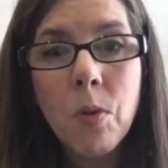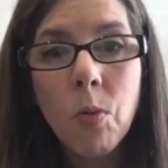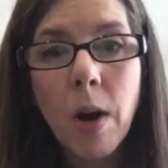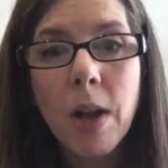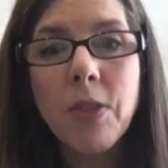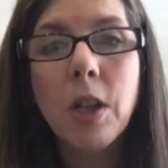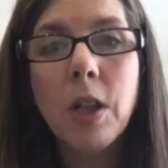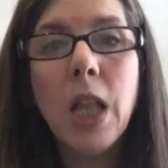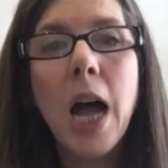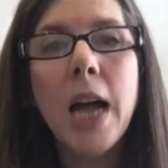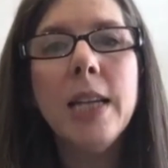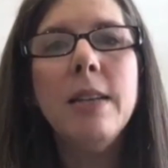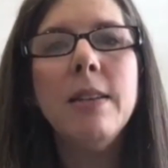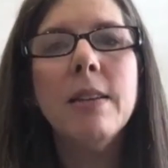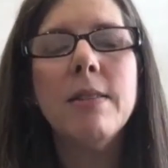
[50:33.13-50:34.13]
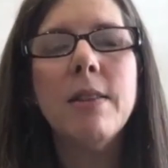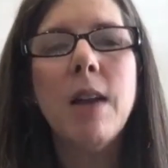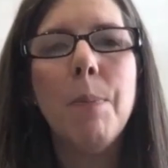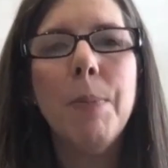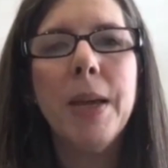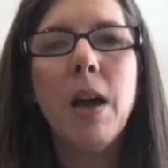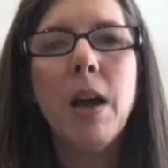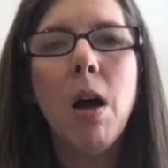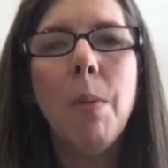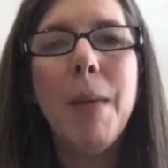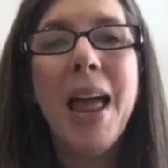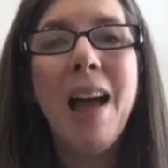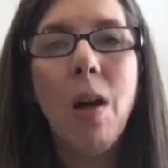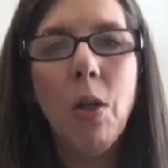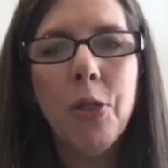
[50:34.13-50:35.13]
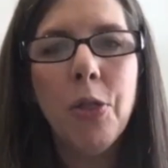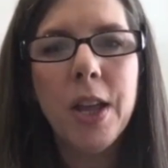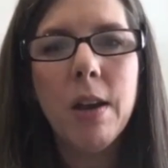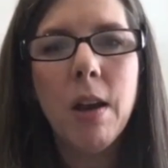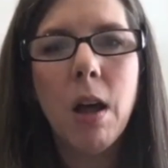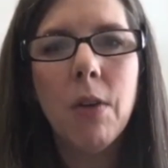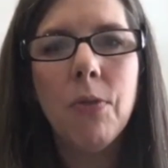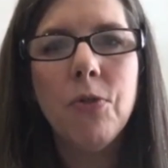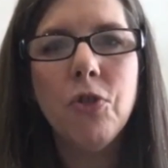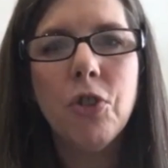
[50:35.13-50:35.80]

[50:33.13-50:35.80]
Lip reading: Right, the lining does not become healthy enough